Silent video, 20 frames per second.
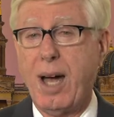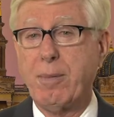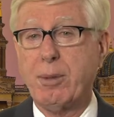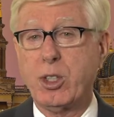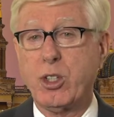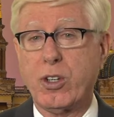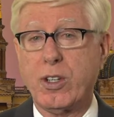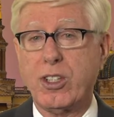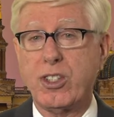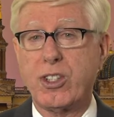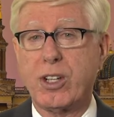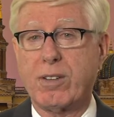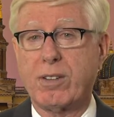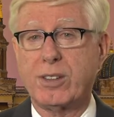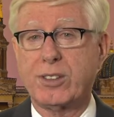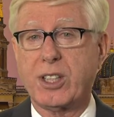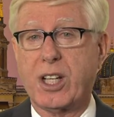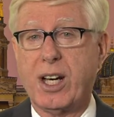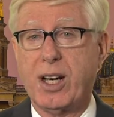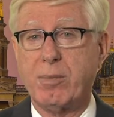I'm Attorney
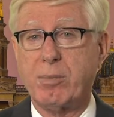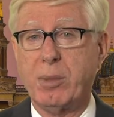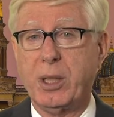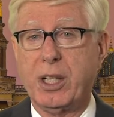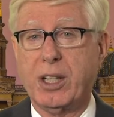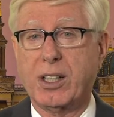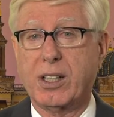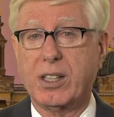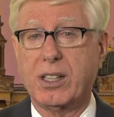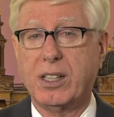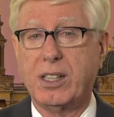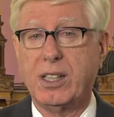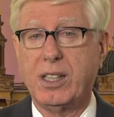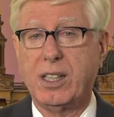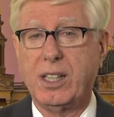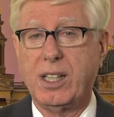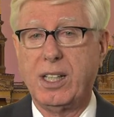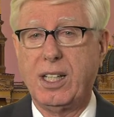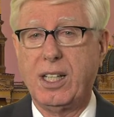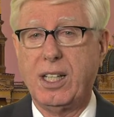General Tom Miller.
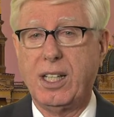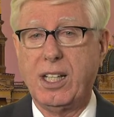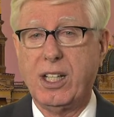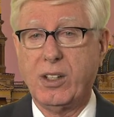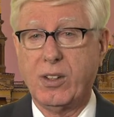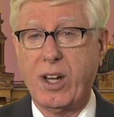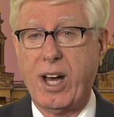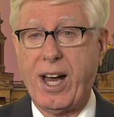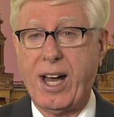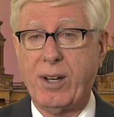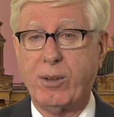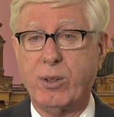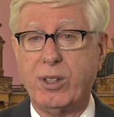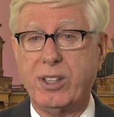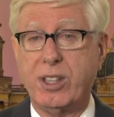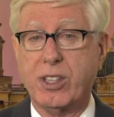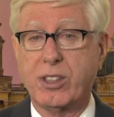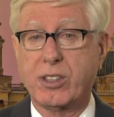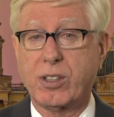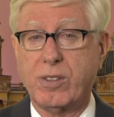Here in
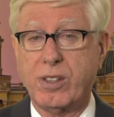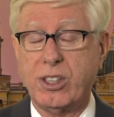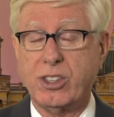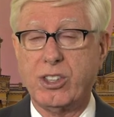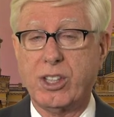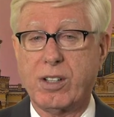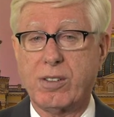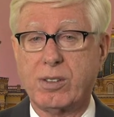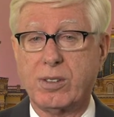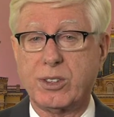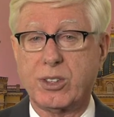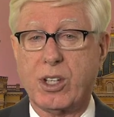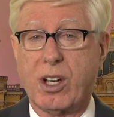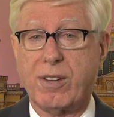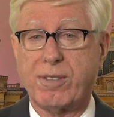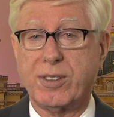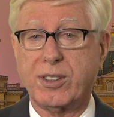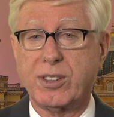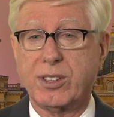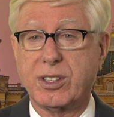Iowa, the Attorney General's
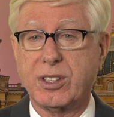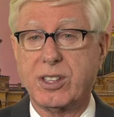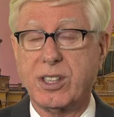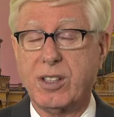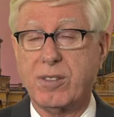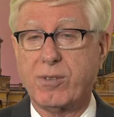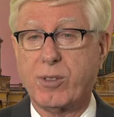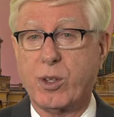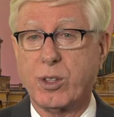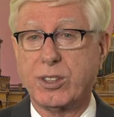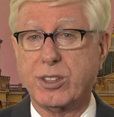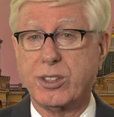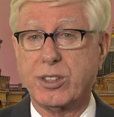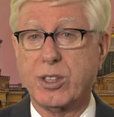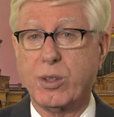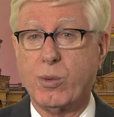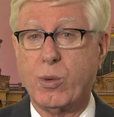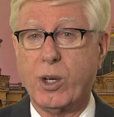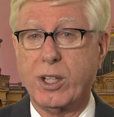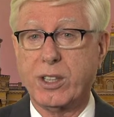office
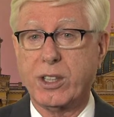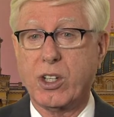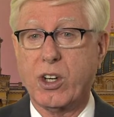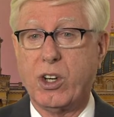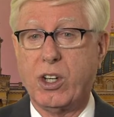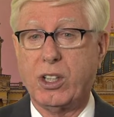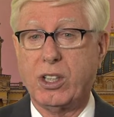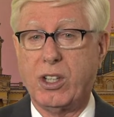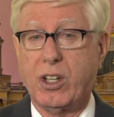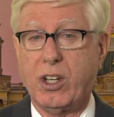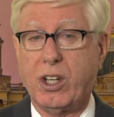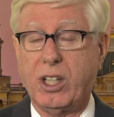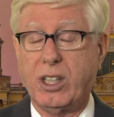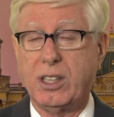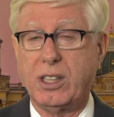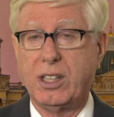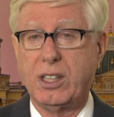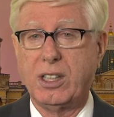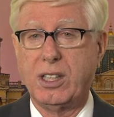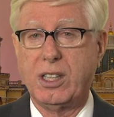enforces the one-call law.